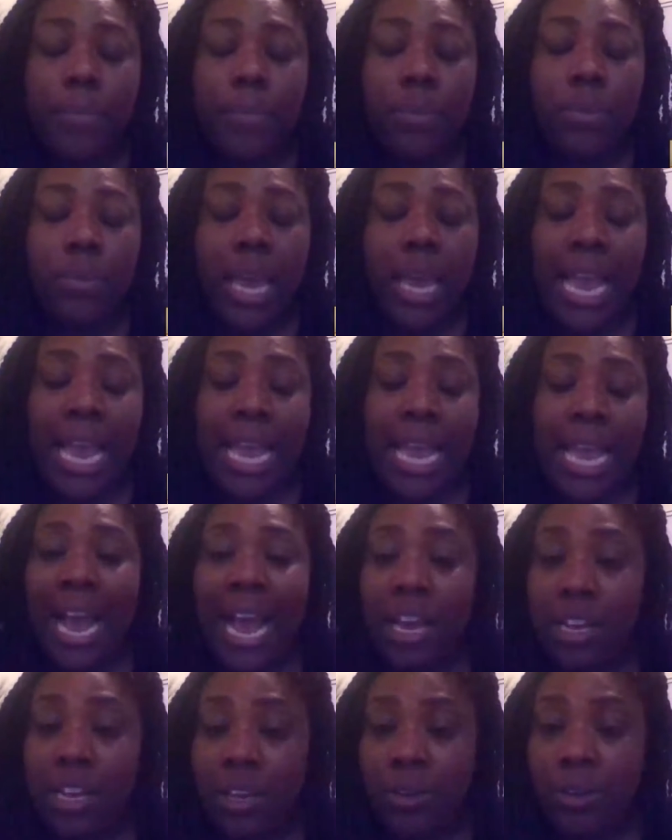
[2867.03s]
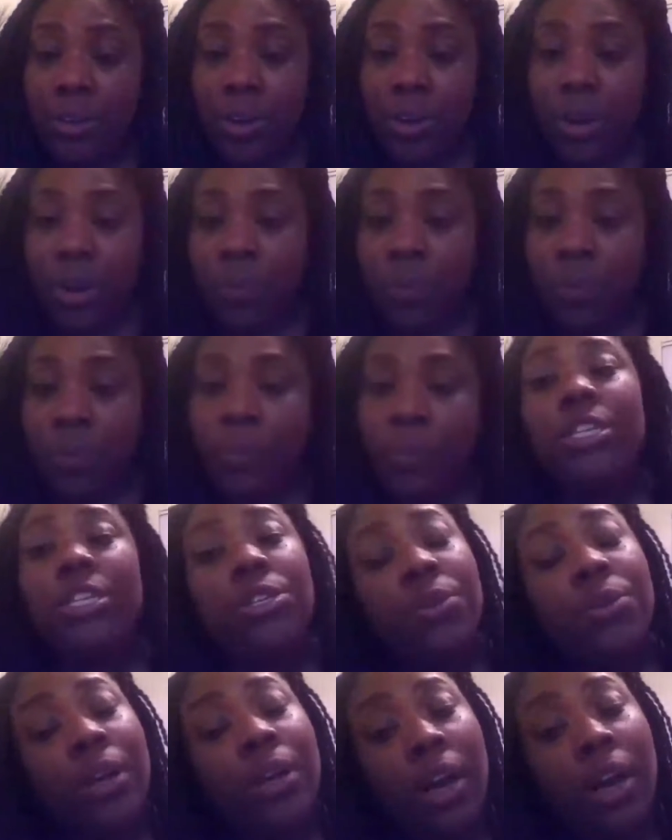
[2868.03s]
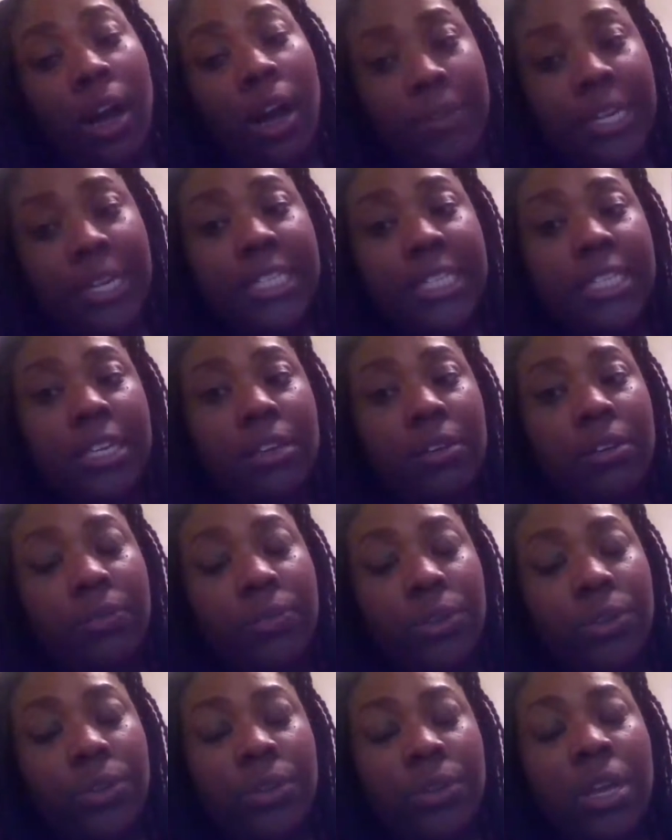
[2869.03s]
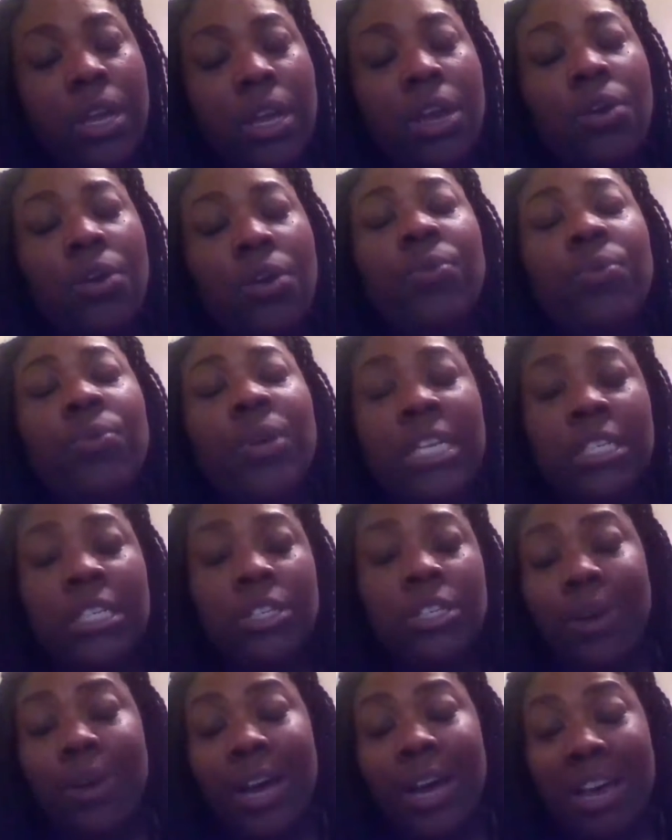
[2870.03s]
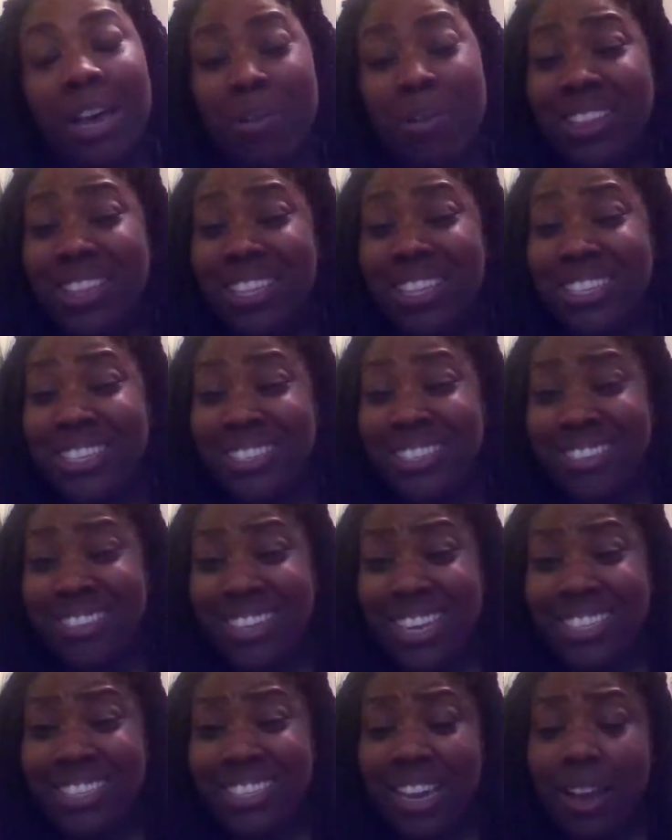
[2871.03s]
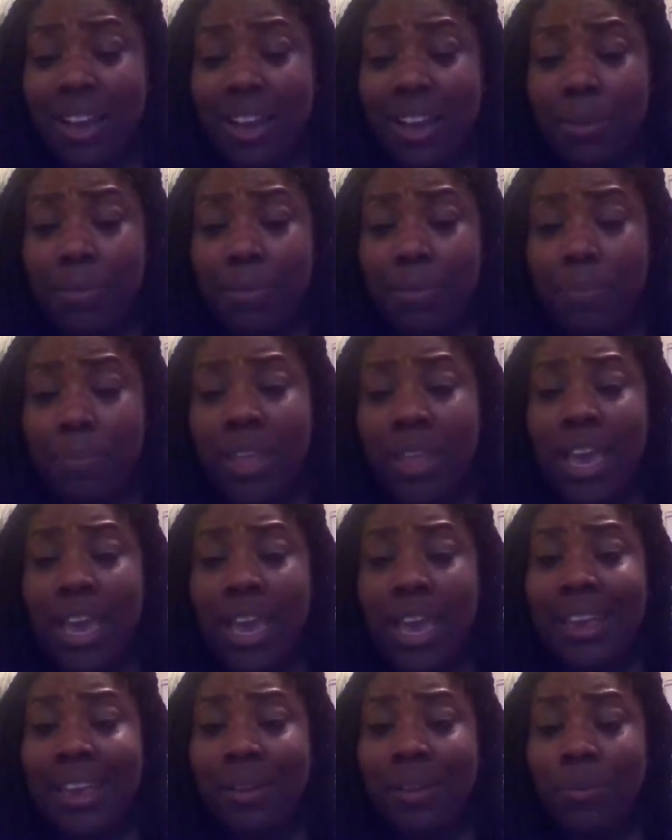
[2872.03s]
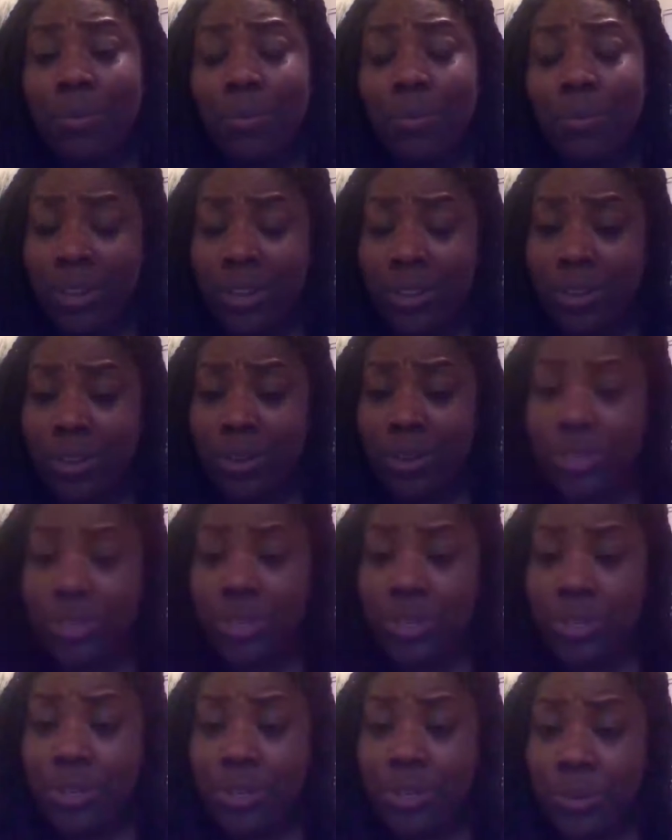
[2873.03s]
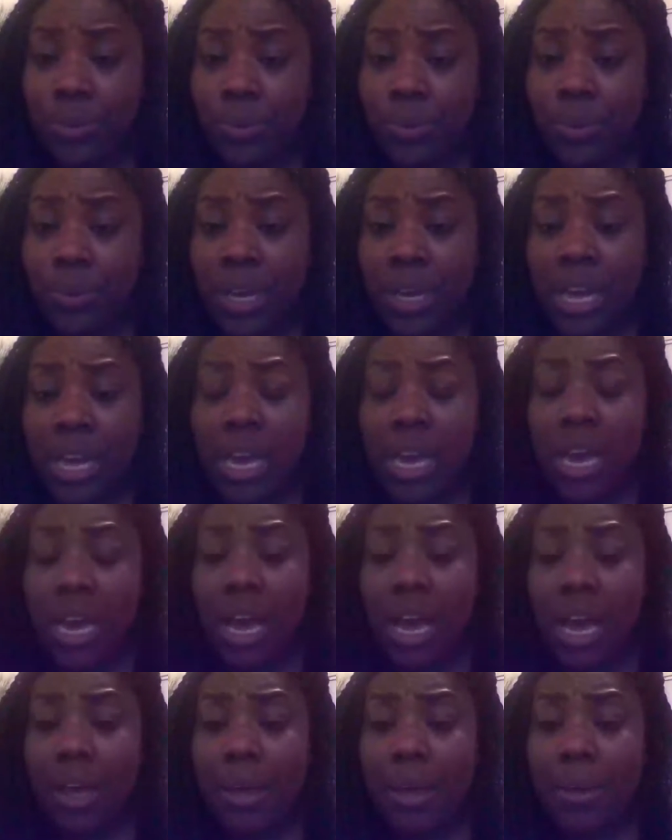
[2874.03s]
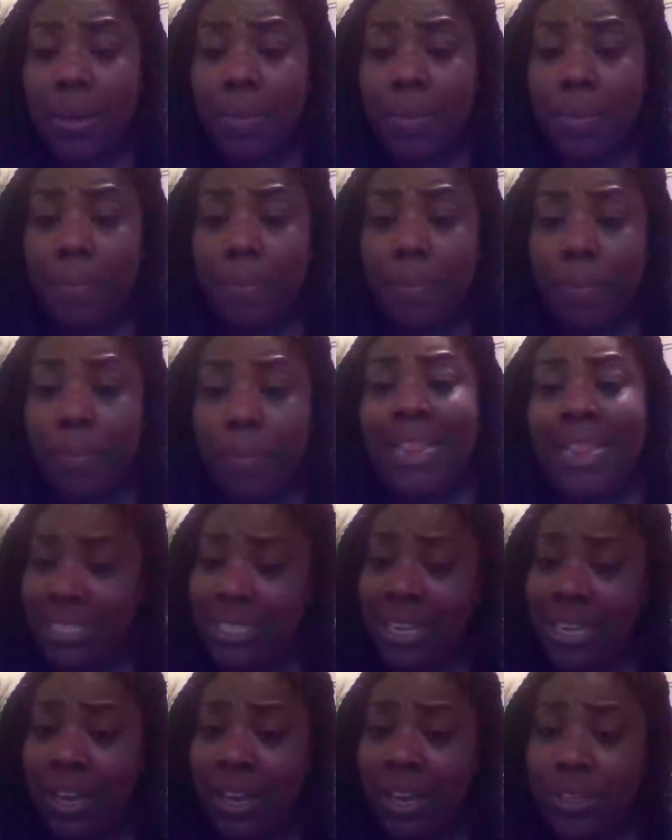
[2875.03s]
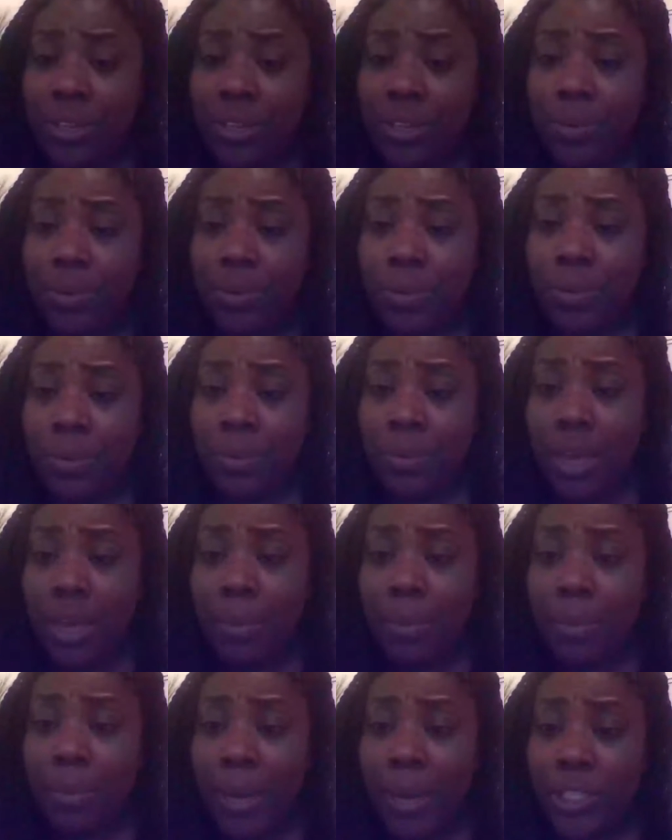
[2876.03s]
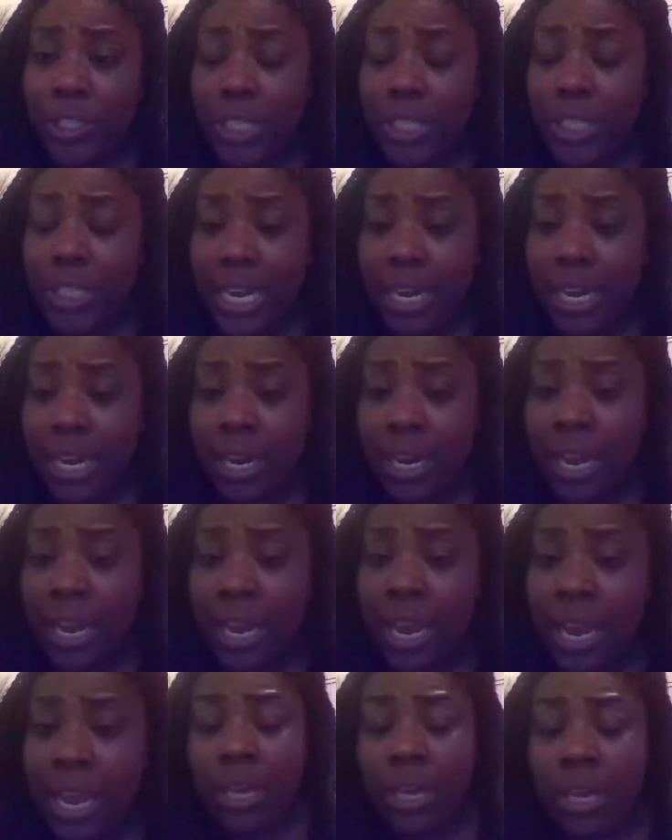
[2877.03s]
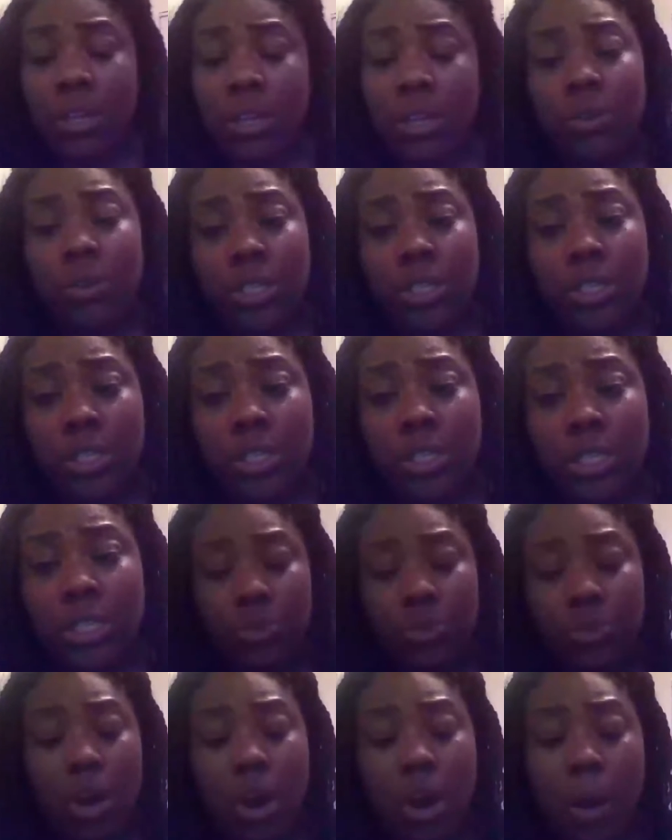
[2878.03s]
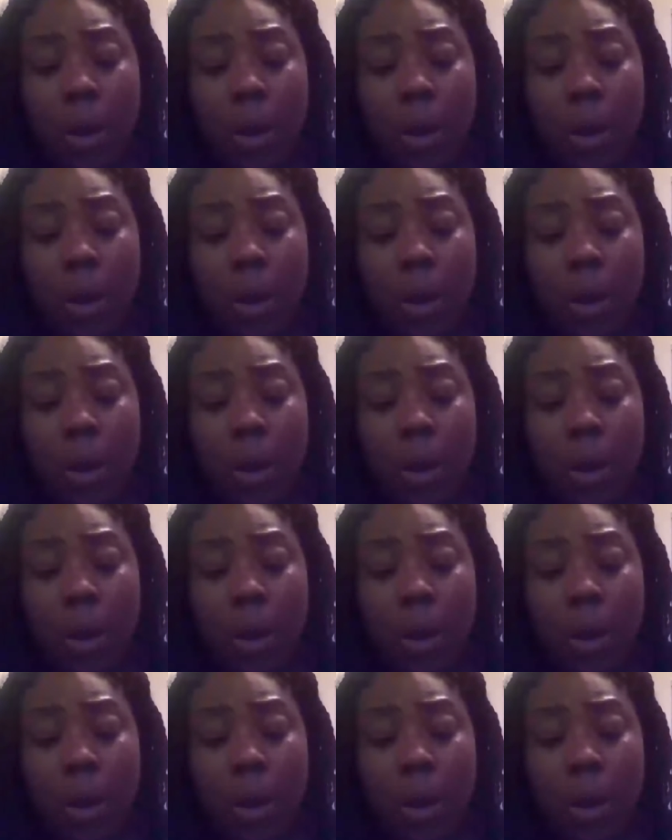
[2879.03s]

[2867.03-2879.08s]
And how do you know when to do a confidence interval, when to do a hypothesis test, and what do those two methods tell you about your data, and what conclusions can you draw?